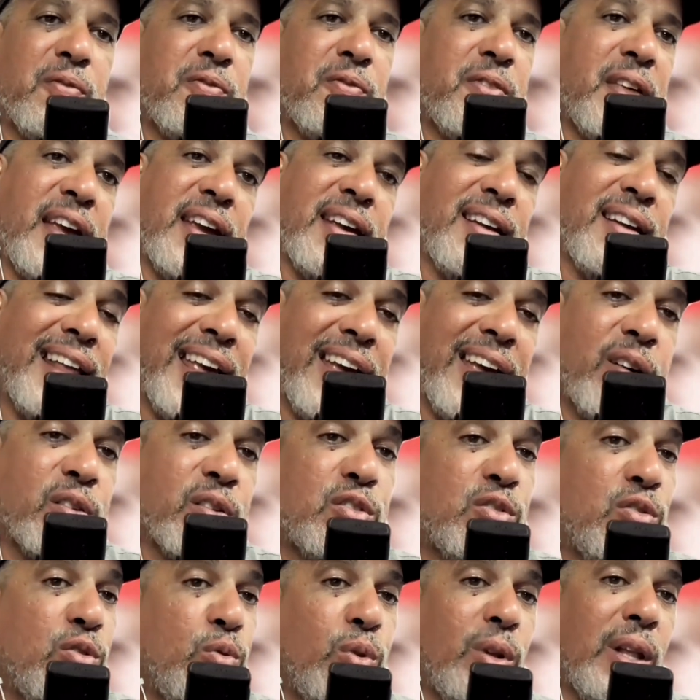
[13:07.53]
if they allow
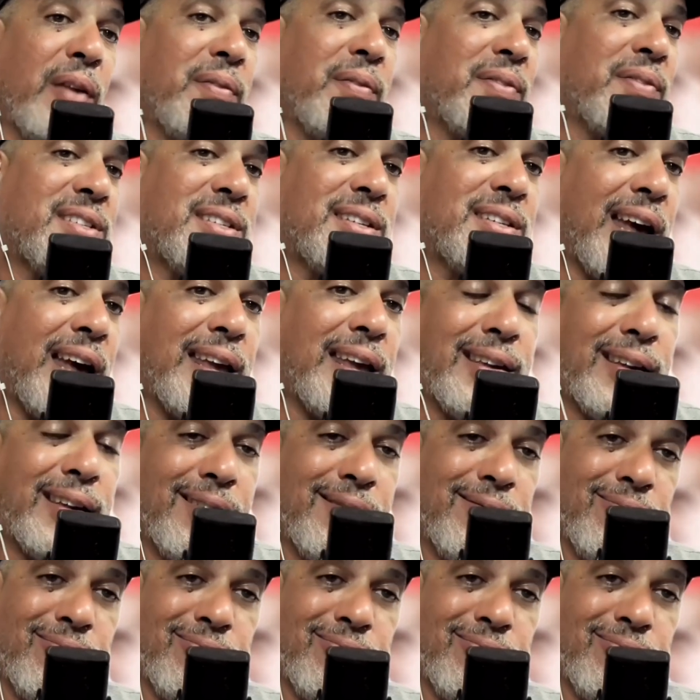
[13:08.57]
us to, we'll have a steak.